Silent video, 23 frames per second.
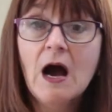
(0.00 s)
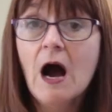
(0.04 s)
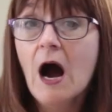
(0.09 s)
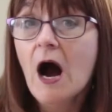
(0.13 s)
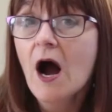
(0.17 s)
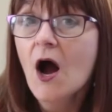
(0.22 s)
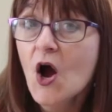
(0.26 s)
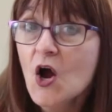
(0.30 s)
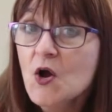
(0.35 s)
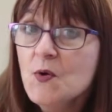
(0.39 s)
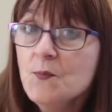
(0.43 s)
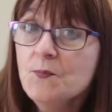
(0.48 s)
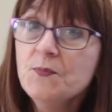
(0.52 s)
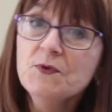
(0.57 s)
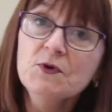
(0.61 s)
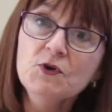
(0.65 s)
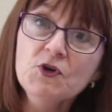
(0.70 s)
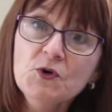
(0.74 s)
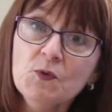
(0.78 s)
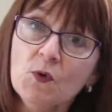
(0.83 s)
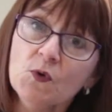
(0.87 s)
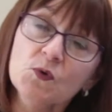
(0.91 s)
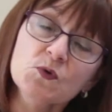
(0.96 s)
I hope
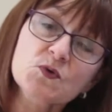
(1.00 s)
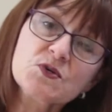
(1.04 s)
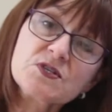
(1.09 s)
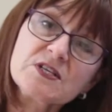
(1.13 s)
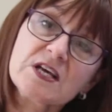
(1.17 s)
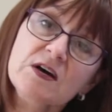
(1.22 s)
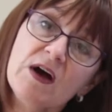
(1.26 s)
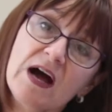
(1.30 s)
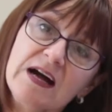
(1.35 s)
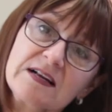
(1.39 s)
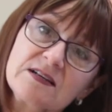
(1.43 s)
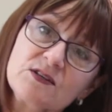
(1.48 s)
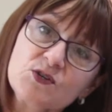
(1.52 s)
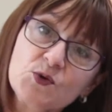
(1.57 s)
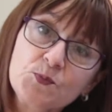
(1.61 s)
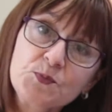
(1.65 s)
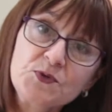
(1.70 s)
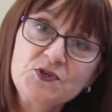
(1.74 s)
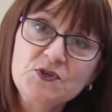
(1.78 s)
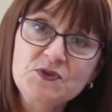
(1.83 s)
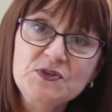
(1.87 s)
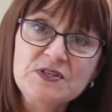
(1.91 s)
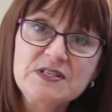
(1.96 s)
you also had an
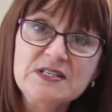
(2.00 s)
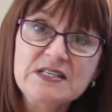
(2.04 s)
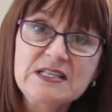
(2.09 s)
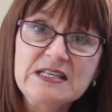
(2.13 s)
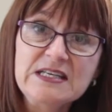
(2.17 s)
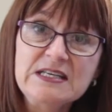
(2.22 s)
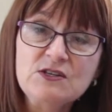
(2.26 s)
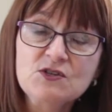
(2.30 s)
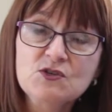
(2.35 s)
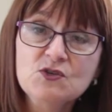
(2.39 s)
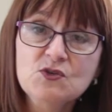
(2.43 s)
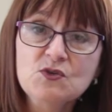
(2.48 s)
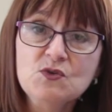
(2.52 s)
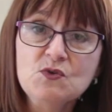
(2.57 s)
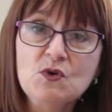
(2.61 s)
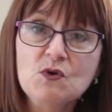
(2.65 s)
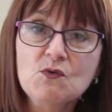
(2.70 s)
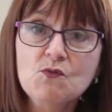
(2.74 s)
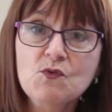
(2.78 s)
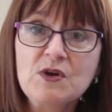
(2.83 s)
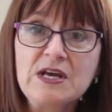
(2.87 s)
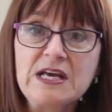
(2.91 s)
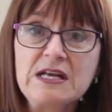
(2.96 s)
opportunity
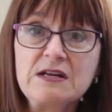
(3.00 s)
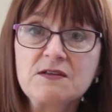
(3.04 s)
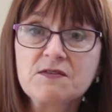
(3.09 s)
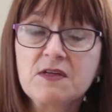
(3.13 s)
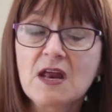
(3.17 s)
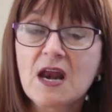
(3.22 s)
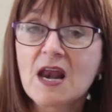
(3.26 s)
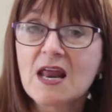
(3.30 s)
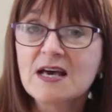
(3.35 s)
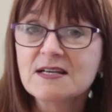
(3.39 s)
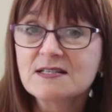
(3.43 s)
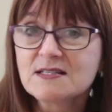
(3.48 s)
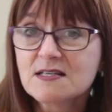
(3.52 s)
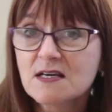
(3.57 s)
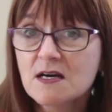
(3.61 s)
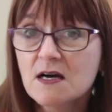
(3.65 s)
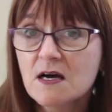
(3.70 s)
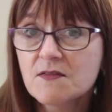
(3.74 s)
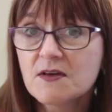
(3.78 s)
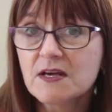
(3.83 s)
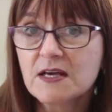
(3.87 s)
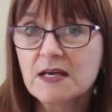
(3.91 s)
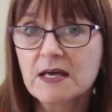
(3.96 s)
to read the letter
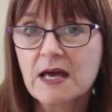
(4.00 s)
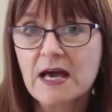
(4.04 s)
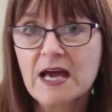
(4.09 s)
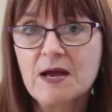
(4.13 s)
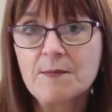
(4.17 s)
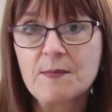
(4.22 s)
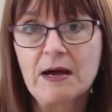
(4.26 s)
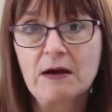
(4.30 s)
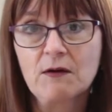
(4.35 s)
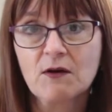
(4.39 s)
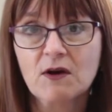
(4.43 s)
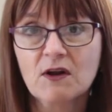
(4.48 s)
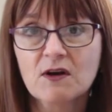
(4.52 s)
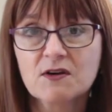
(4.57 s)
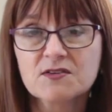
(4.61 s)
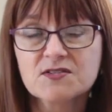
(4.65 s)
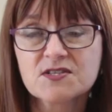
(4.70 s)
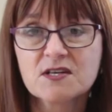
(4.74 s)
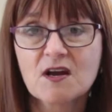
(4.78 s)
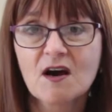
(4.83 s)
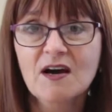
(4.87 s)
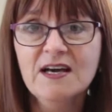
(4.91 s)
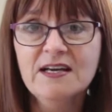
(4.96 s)
that came out
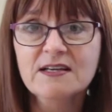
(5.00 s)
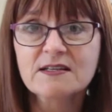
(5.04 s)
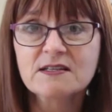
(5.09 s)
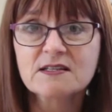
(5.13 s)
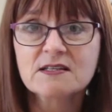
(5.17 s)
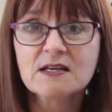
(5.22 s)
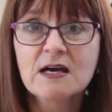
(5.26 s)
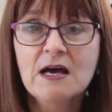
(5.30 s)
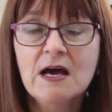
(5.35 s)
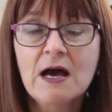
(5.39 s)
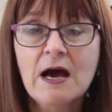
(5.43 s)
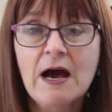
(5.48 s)
last night,